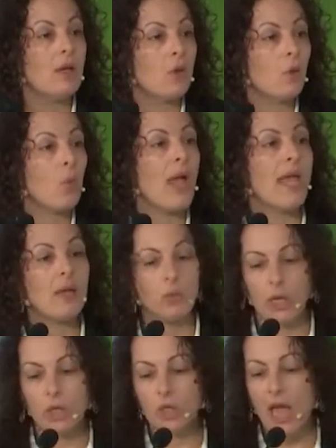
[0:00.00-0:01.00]
the way
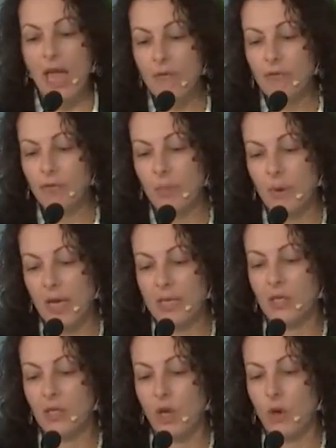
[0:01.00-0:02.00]
in which
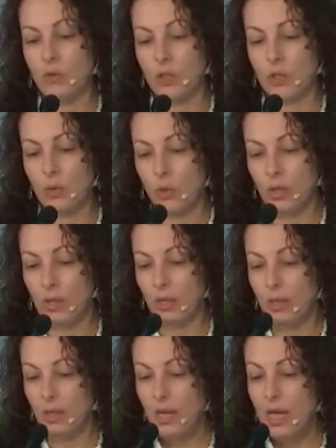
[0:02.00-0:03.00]
everybody knows to
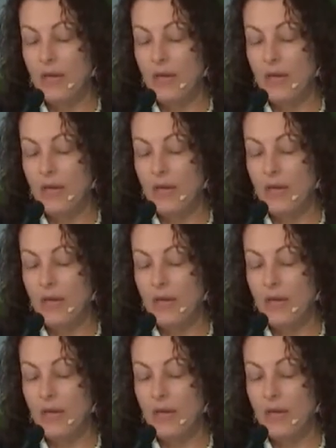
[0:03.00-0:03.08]
work.